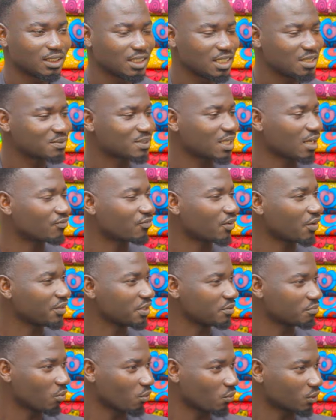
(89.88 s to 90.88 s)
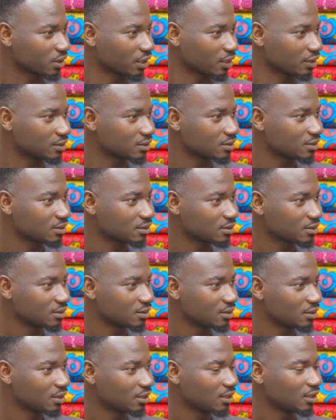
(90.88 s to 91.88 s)
Names are very important.
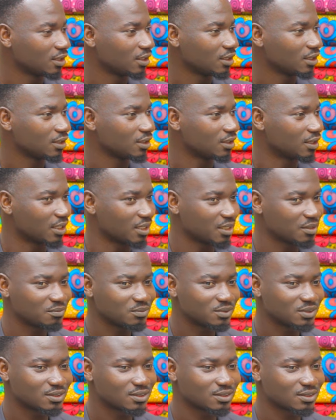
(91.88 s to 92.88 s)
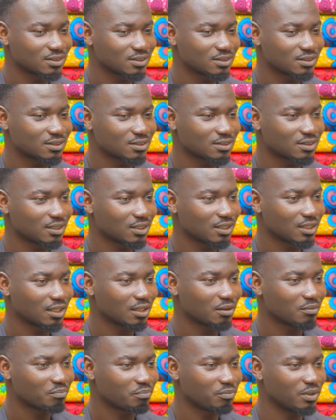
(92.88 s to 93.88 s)
Yes. Names
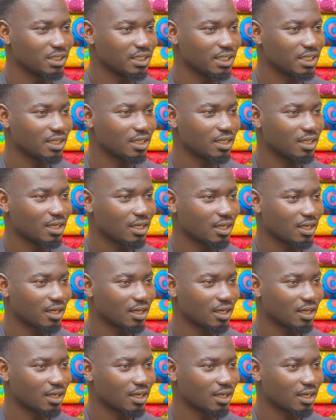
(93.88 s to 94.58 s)
play